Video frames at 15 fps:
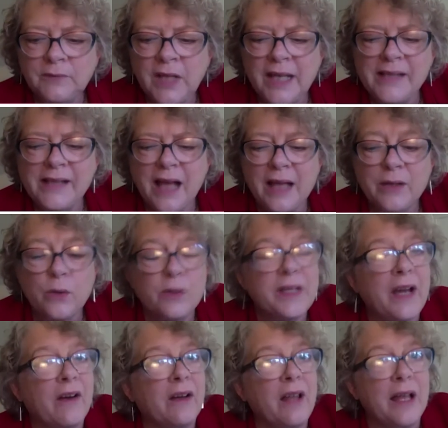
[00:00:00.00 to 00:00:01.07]
He's got North
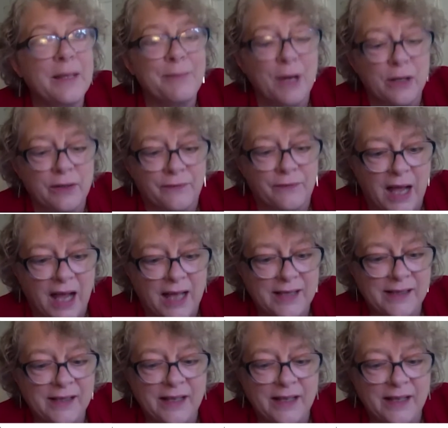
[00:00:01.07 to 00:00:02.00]
Carolina bona fides.